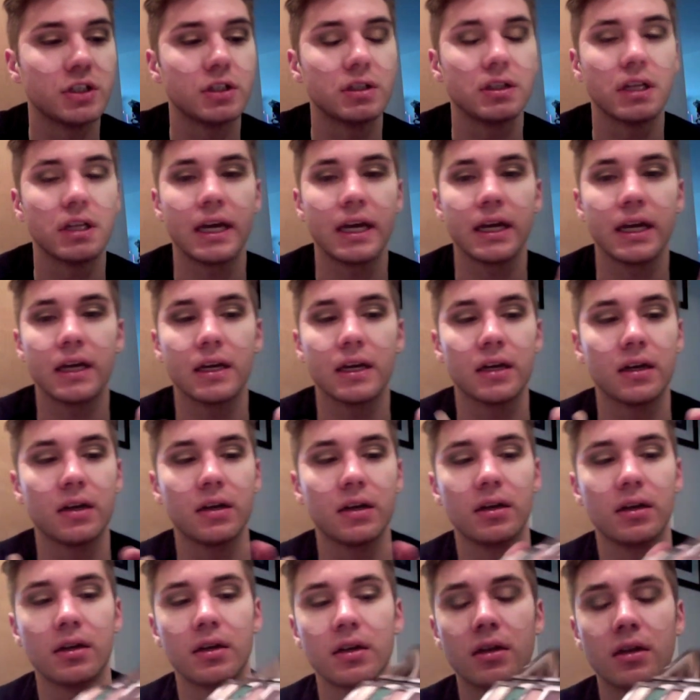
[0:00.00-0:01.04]
is like
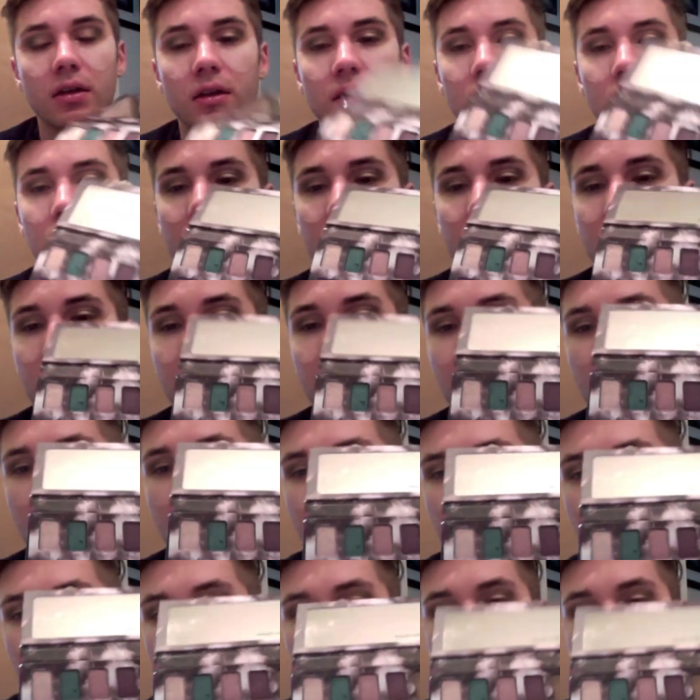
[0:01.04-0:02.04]
this color up here,